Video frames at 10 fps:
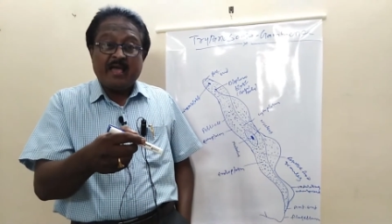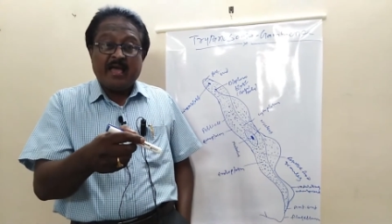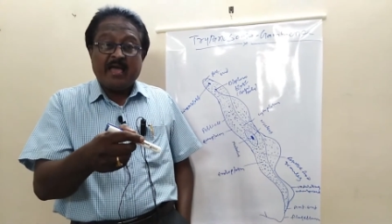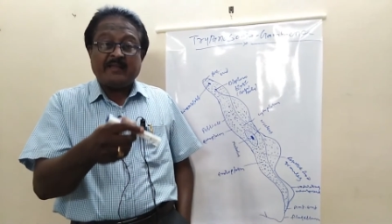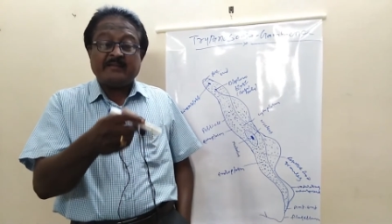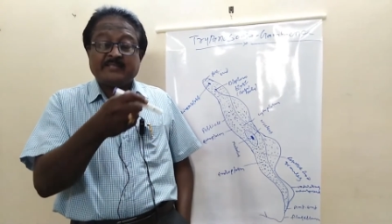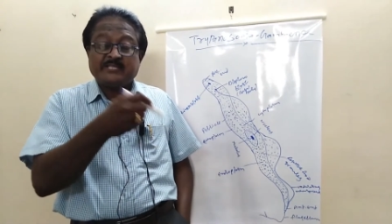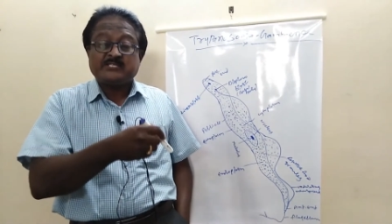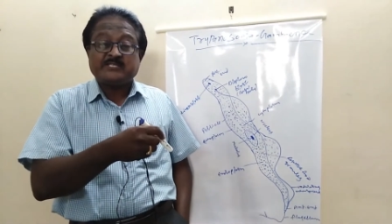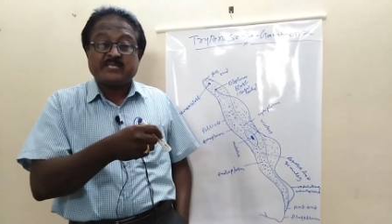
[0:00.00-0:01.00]
and
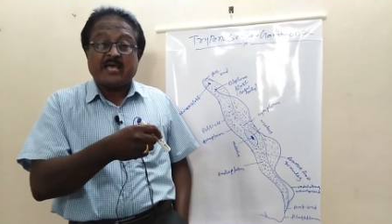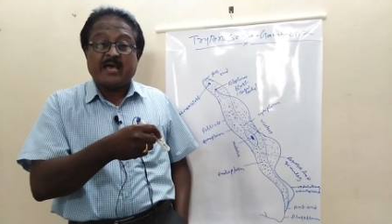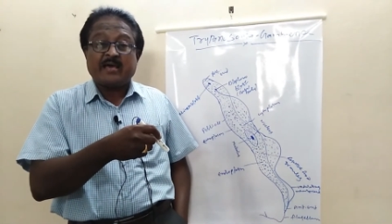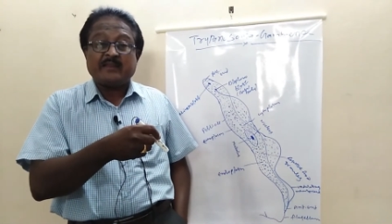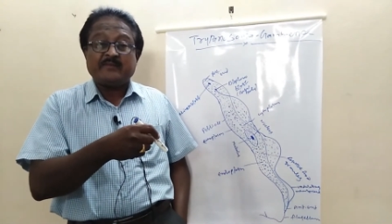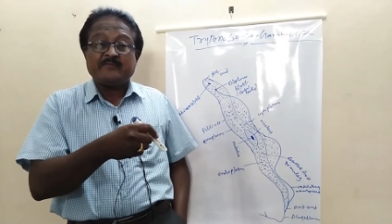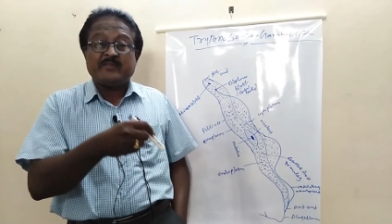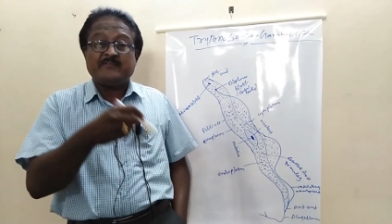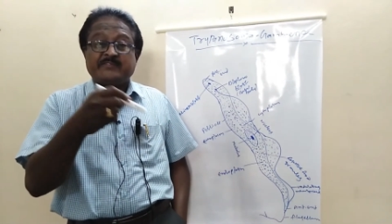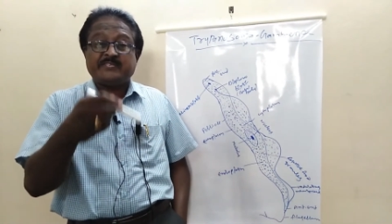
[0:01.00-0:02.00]
these are
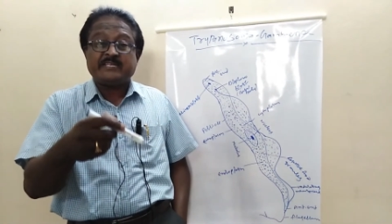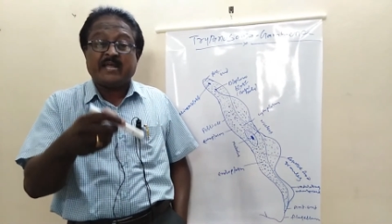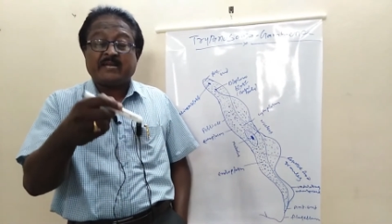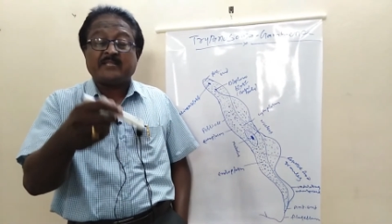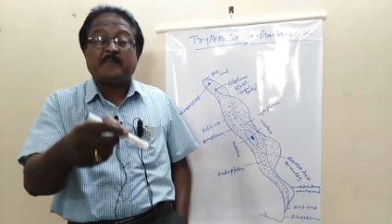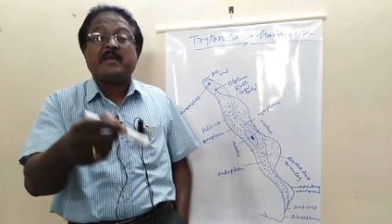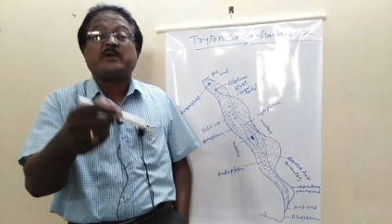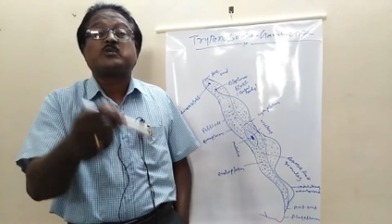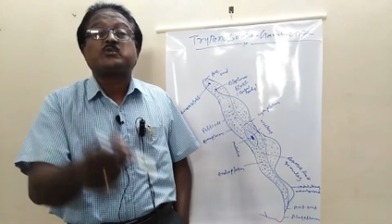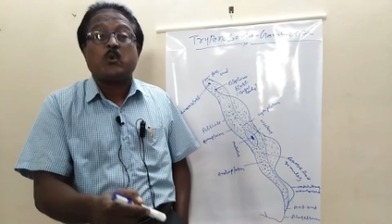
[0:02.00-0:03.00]
when we see under the
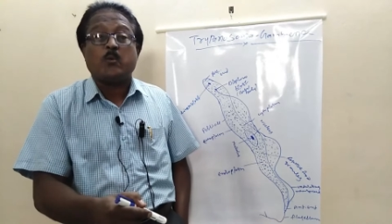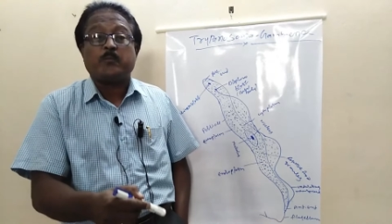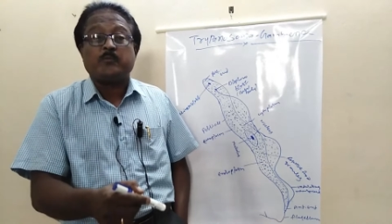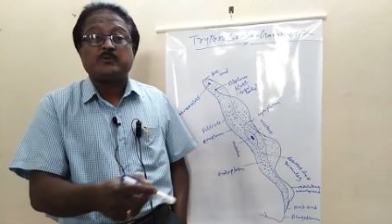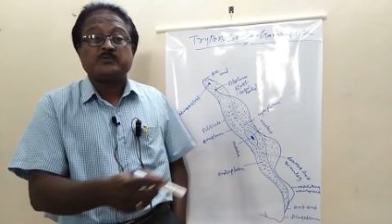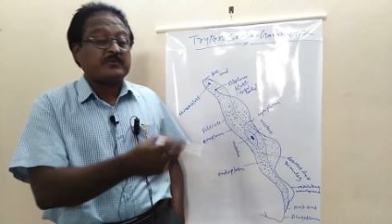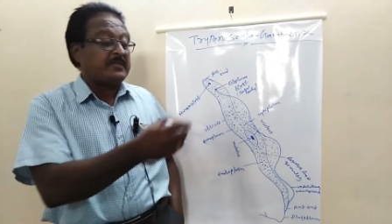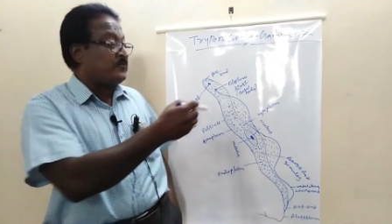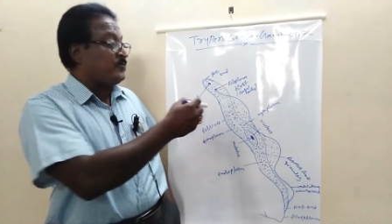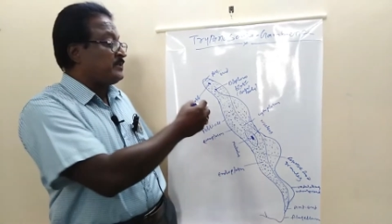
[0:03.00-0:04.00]
microscope. So
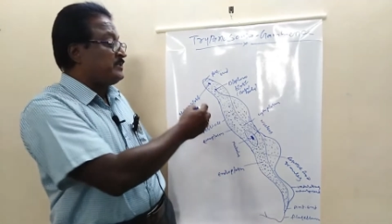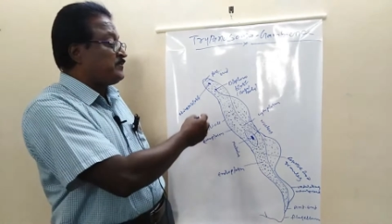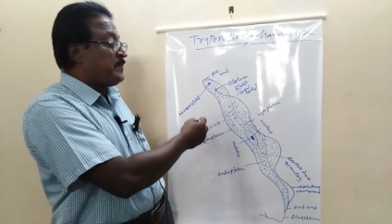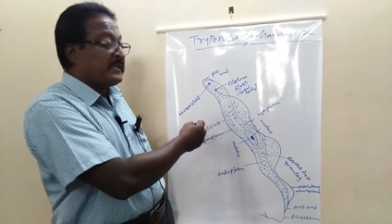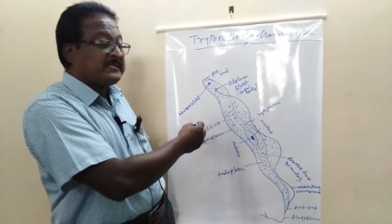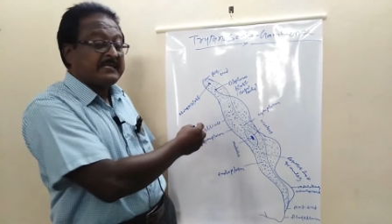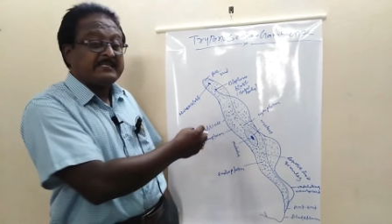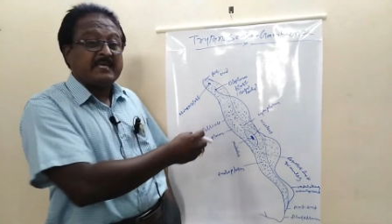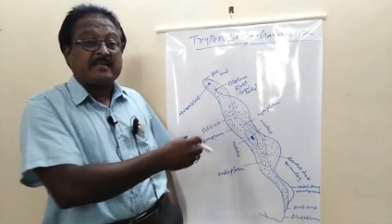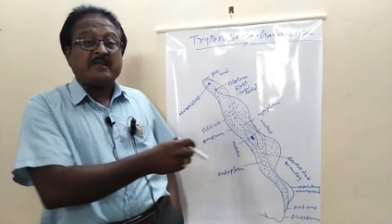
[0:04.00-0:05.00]
therefore these
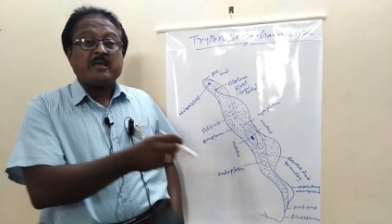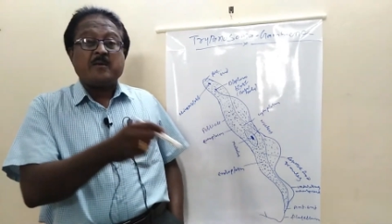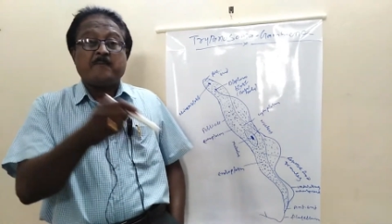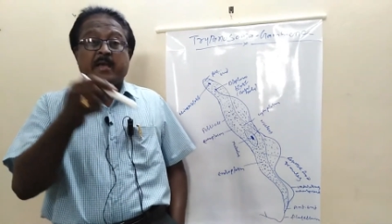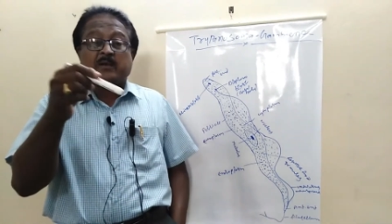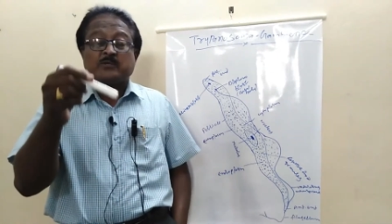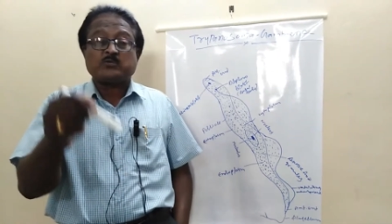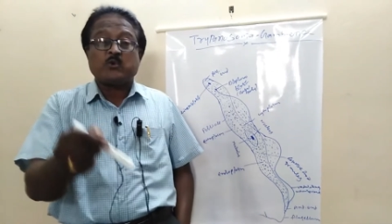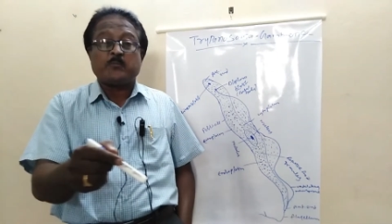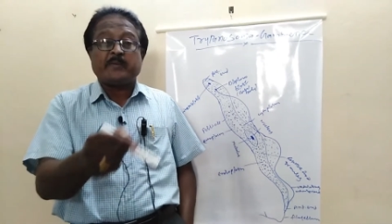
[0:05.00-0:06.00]
parasites are
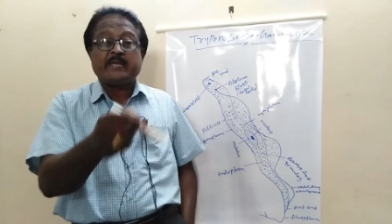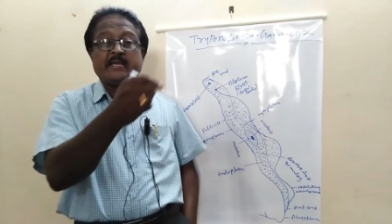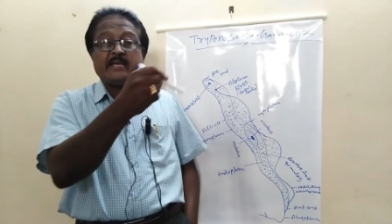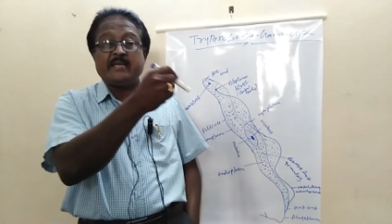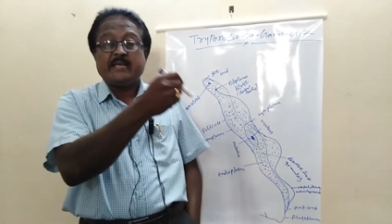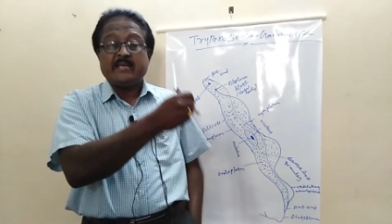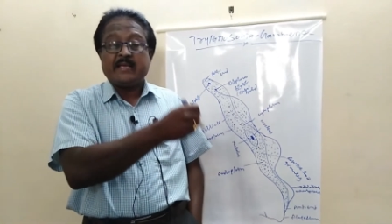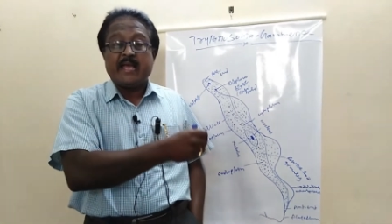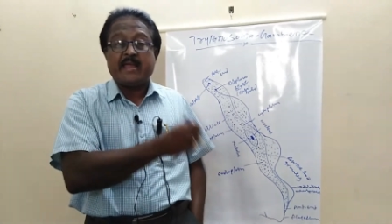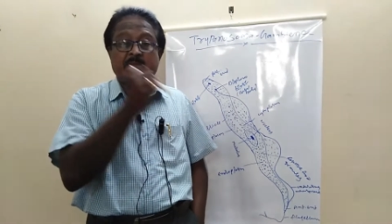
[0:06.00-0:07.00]
microscopic
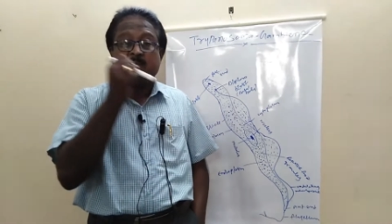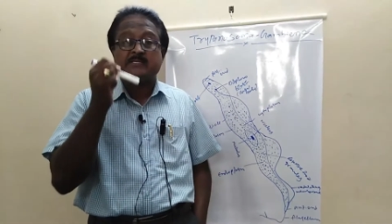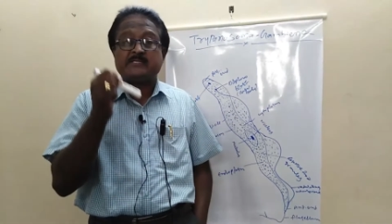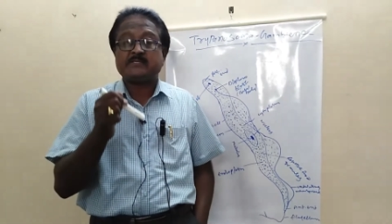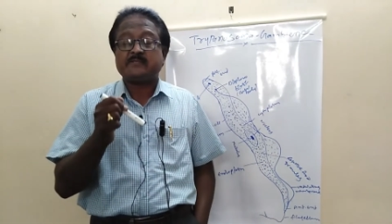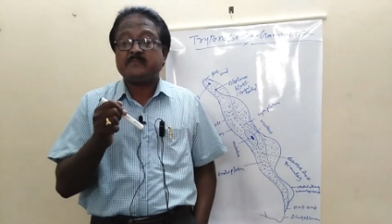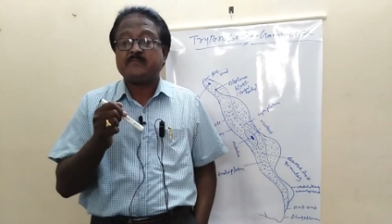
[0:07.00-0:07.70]
animals.